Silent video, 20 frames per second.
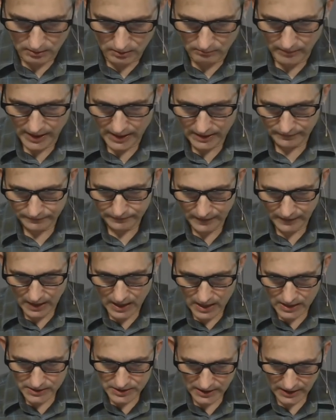
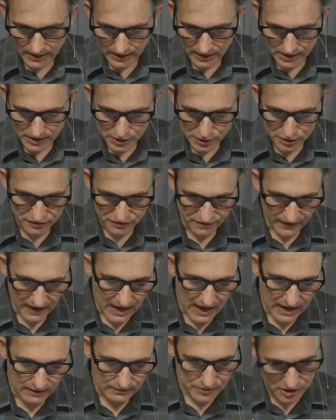Mattathias and his 5